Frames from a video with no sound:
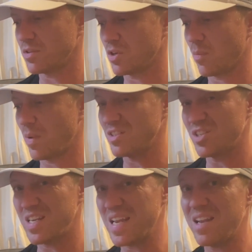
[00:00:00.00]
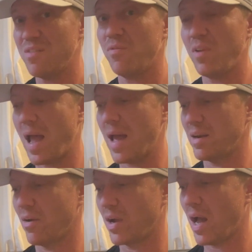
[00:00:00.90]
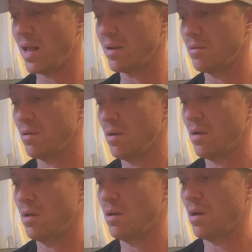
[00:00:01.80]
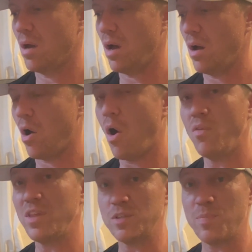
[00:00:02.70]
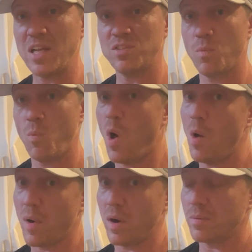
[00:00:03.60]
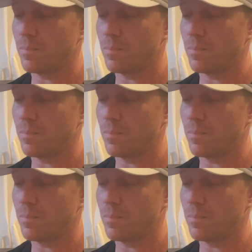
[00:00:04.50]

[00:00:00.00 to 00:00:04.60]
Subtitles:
talking about. It's dead flat. Now I got all these paints from Walmart,